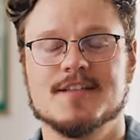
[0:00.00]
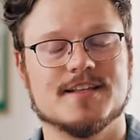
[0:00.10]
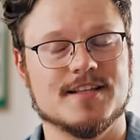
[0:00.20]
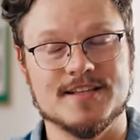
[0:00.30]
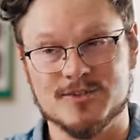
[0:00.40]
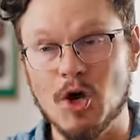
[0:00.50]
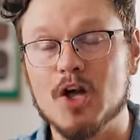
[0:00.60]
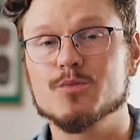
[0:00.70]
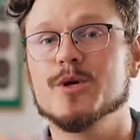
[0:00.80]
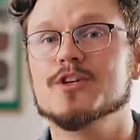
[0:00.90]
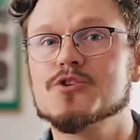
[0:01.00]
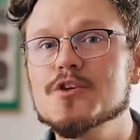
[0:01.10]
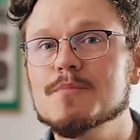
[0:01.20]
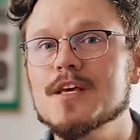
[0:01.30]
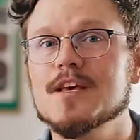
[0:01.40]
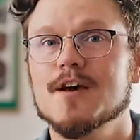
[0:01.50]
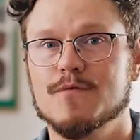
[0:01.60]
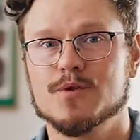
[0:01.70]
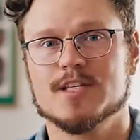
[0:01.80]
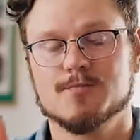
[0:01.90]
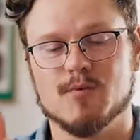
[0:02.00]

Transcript: that is not where it should be for this